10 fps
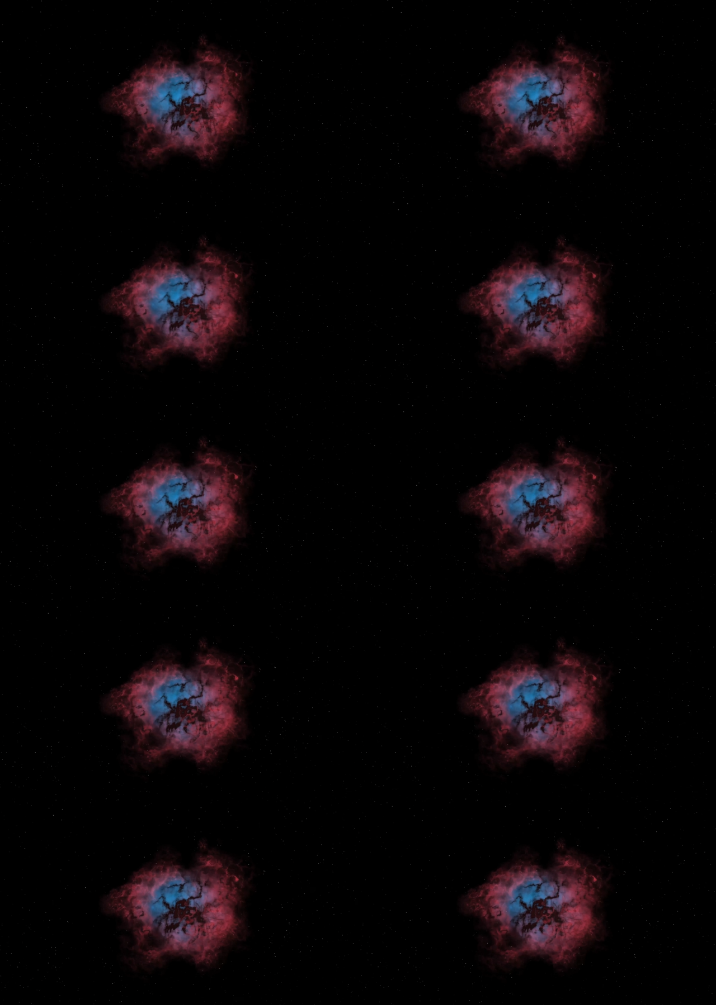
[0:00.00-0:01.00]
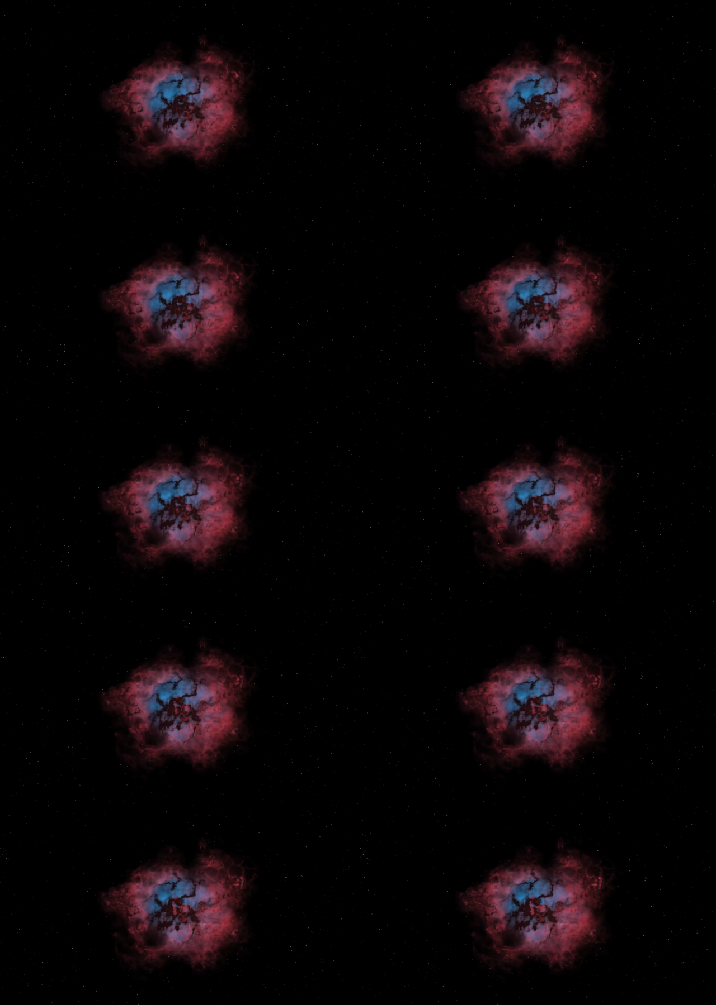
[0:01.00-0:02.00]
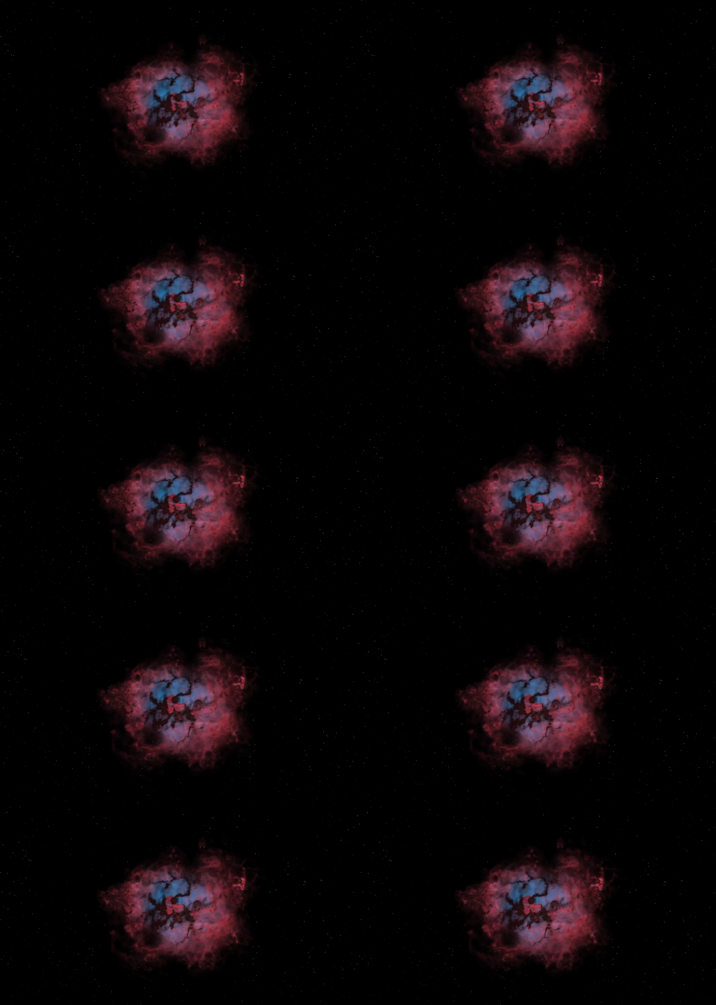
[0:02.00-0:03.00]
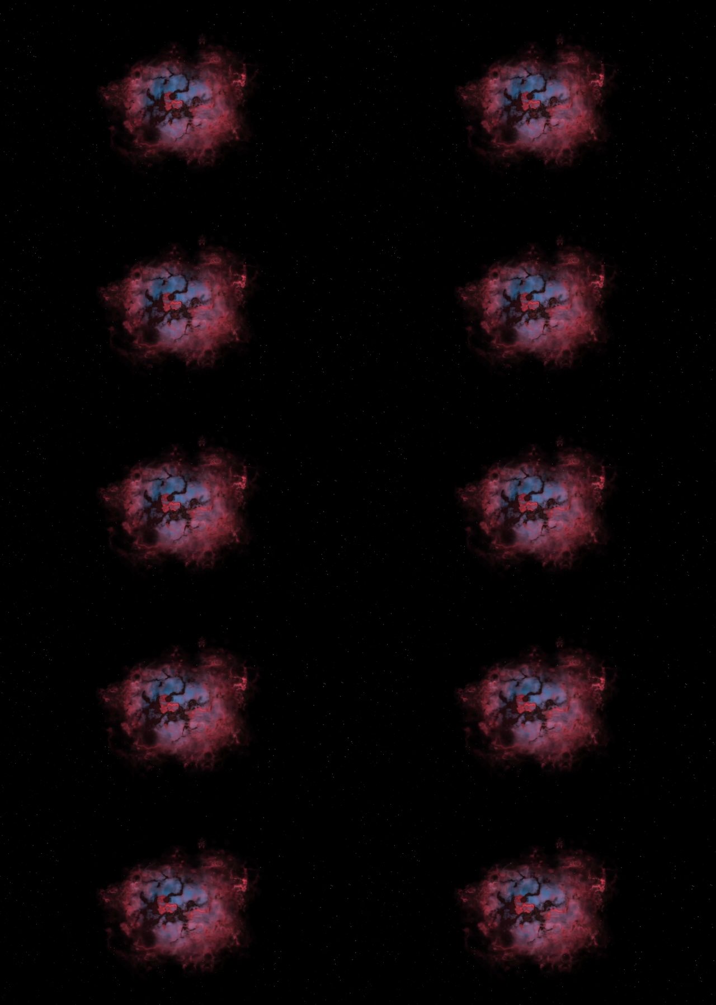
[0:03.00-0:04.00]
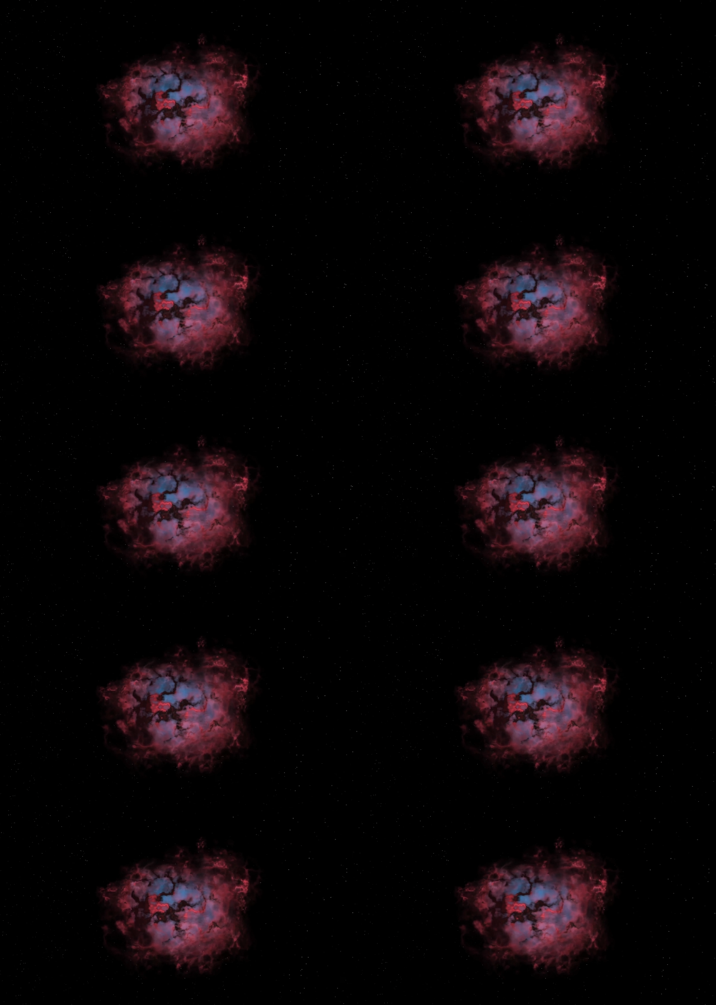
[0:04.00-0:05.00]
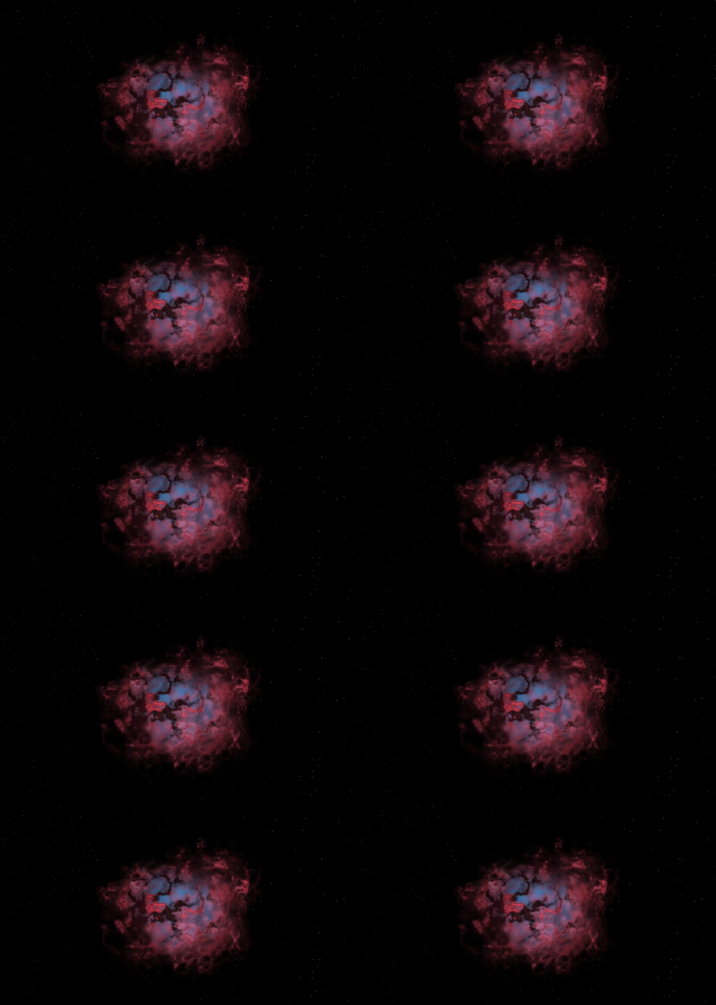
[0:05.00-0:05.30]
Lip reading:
[unreadable: no face in view]